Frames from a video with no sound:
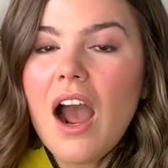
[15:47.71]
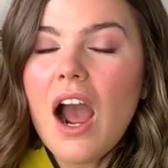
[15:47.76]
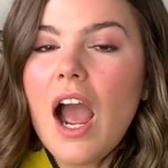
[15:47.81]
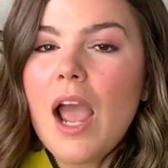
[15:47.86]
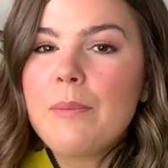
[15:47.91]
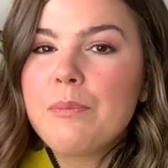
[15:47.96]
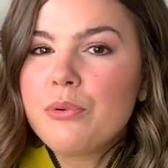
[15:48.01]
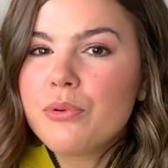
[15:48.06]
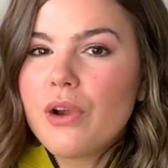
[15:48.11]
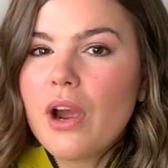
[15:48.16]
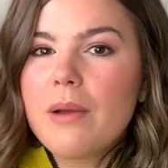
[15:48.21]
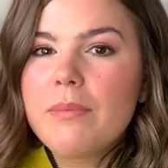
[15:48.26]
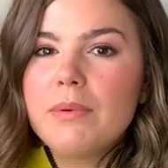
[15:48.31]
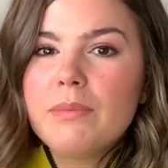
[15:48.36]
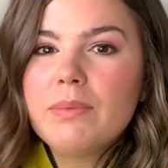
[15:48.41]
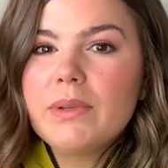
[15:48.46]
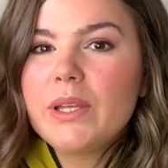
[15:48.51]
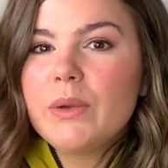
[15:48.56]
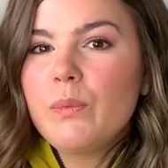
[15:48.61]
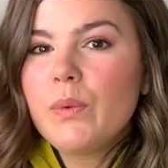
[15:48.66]
I
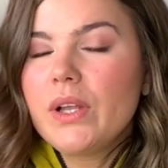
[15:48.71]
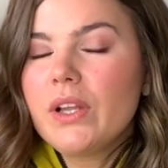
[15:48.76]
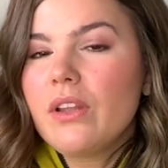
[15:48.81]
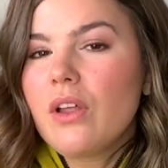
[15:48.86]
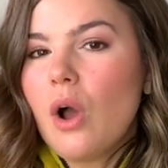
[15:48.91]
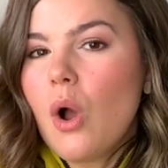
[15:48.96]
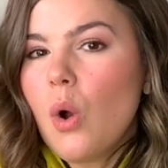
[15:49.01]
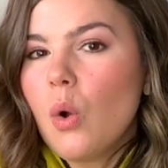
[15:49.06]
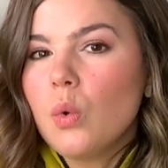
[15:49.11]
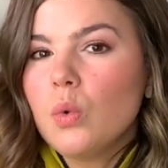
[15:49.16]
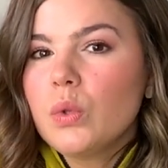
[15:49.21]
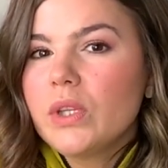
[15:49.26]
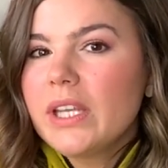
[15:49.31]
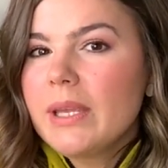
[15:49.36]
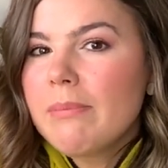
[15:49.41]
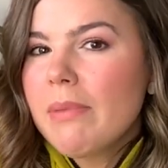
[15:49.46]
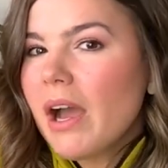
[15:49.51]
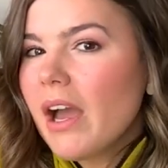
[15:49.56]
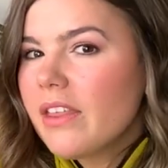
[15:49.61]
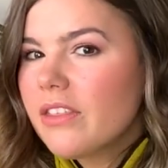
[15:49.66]
probably will
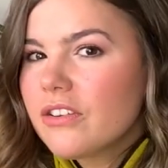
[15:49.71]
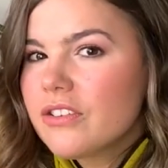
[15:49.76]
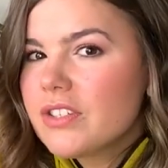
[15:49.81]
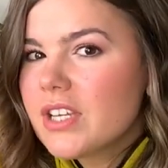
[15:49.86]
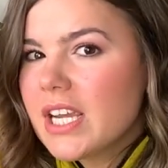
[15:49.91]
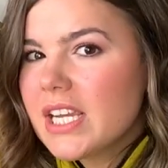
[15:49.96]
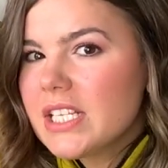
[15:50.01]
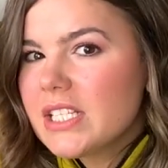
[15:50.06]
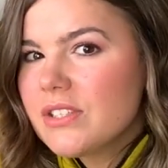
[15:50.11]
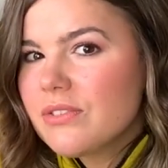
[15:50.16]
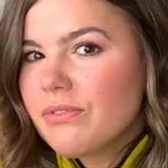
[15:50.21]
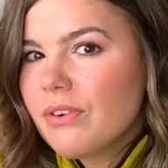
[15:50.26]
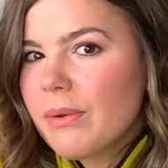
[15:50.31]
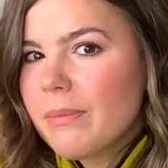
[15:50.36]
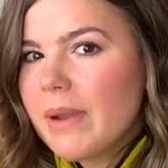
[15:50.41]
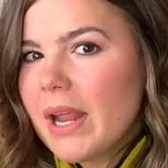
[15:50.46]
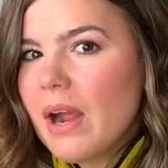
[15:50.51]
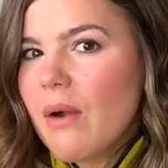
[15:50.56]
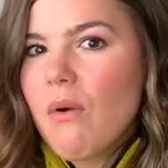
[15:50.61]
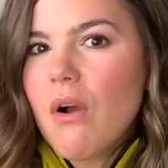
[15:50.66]
only buy their tights
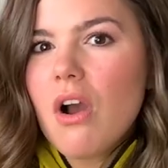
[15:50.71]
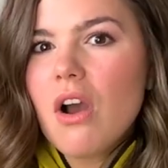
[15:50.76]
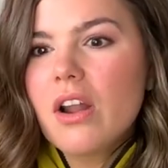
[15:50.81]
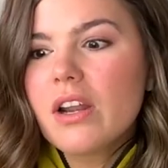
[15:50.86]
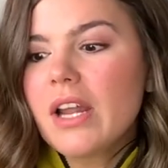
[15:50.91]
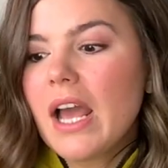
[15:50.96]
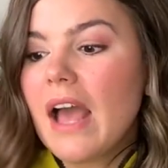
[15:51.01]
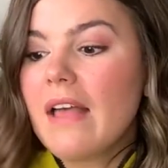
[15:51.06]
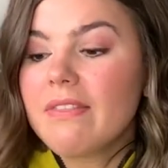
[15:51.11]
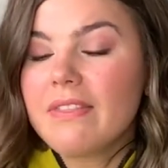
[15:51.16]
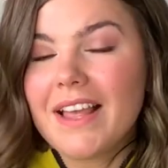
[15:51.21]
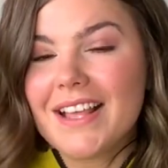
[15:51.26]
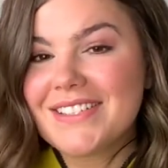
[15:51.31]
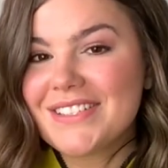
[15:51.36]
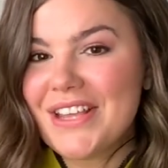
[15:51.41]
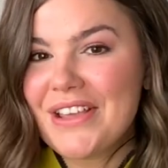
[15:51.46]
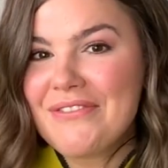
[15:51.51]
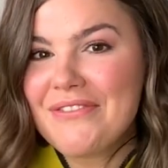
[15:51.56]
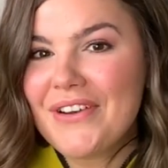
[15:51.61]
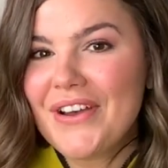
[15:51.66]
from now on
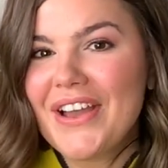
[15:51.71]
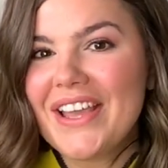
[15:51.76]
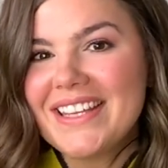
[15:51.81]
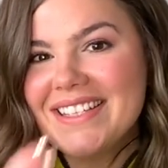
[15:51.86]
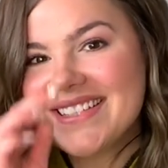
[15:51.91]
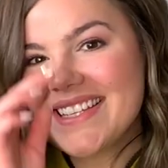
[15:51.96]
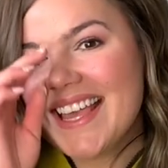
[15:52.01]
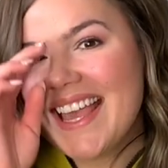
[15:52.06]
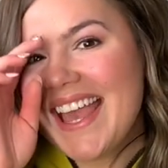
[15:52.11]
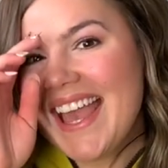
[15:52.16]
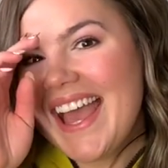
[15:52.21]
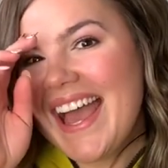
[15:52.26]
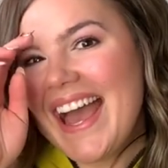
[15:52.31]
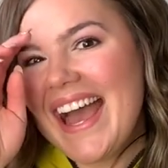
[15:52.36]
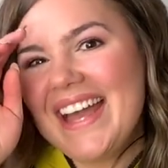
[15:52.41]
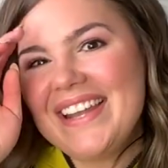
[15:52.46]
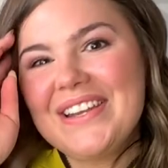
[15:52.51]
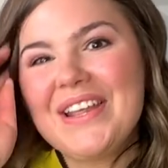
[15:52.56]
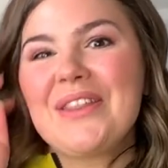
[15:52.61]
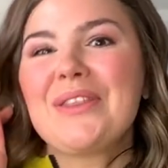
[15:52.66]
unless I find
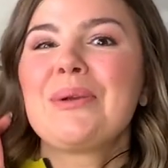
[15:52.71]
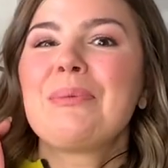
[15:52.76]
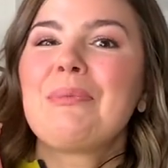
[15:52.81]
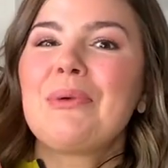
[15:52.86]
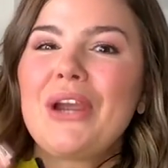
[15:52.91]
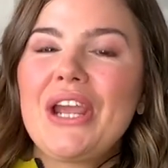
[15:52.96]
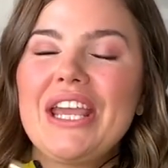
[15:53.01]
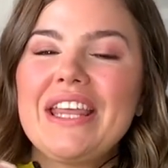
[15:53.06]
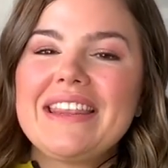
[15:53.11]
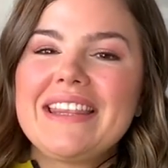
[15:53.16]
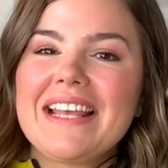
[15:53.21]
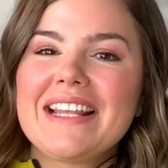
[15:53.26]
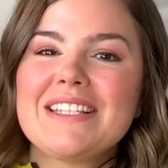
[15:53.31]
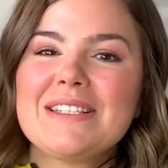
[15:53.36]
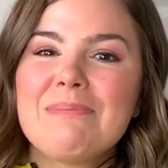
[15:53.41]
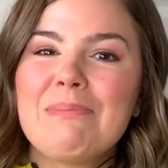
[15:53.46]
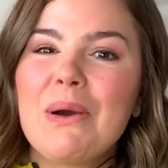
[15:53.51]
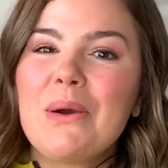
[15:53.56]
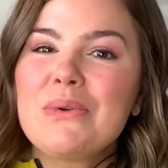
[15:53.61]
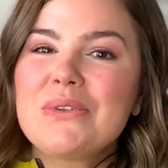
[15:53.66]
another brand
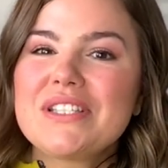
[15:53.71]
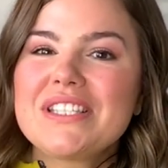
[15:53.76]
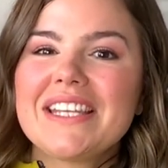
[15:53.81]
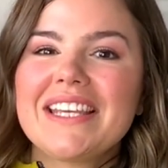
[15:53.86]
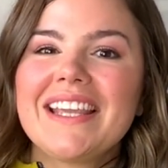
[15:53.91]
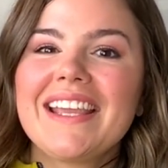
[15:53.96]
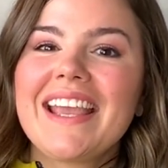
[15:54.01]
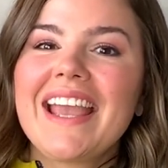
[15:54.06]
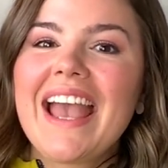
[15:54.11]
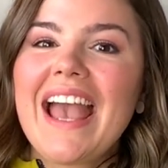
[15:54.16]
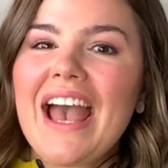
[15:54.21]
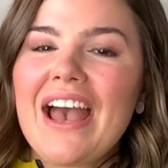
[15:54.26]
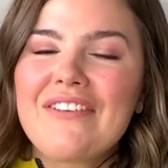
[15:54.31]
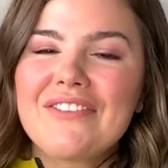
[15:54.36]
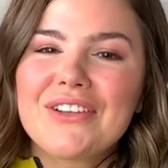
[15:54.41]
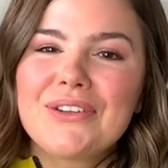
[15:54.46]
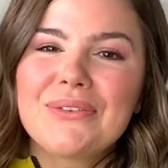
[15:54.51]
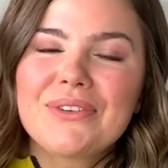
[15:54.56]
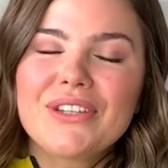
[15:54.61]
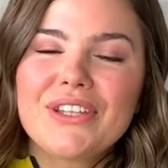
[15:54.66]
that's boasting
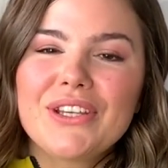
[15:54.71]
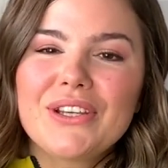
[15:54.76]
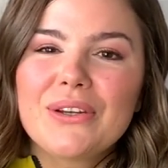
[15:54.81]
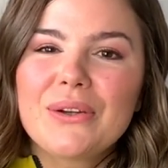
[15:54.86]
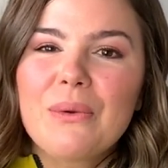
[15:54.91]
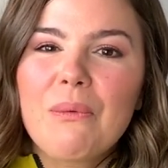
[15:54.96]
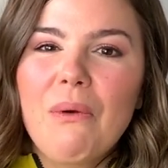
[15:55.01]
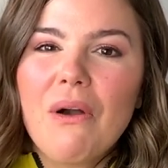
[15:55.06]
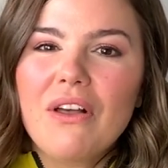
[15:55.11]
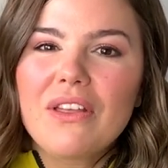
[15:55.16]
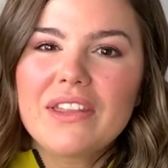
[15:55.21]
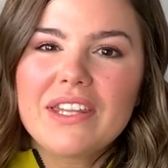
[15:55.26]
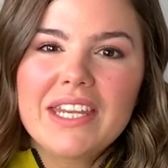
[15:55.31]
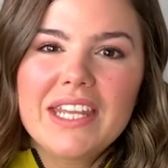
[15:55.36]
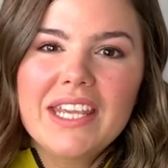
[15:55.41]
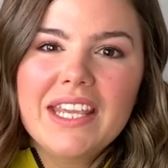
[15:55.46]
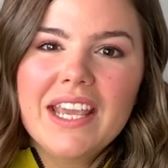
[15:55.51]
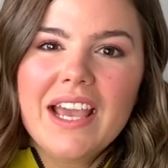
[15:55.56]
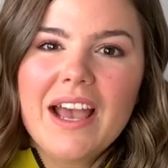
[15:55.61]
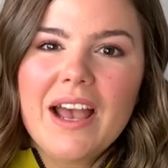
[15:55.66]
having really good
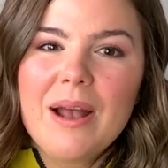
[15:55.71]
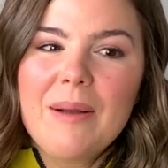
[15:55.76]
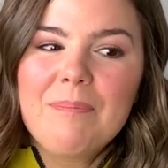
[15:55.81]
quality.